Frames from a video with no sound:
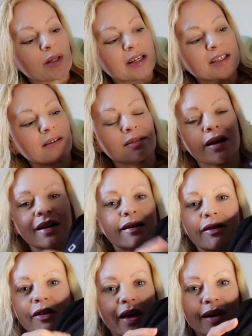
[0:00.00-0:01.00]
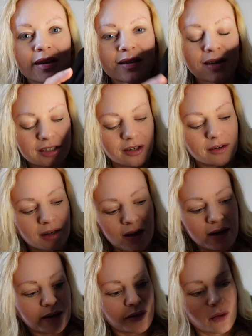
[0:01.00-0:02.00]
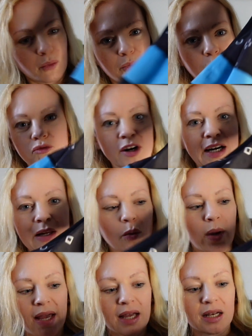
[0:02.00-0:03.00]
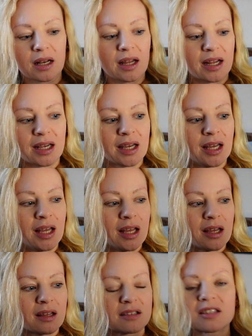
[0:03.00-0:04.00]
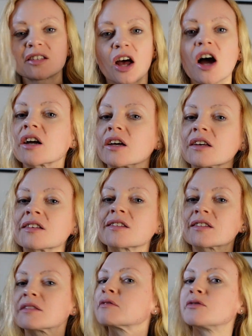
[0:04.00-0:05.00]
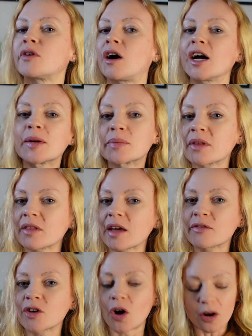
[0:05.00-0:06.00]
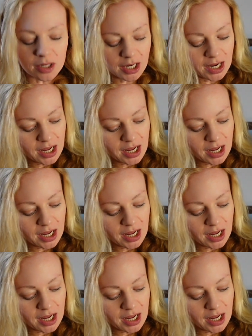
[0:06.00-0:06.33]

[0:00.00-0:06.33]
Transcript: I don't like this. I don't like the really weird like circus vibe that they've got.